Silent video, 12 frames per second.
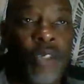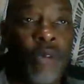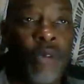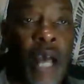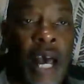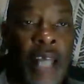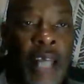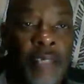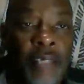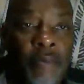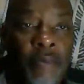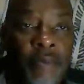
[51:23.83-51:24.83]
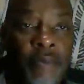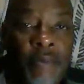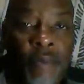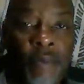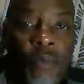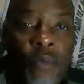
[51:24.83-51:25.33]
rents are too
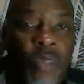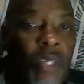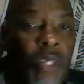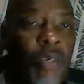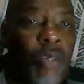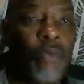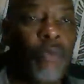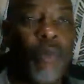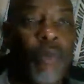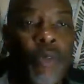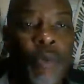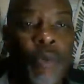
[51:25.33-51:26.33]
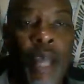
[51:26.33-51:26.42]
high. So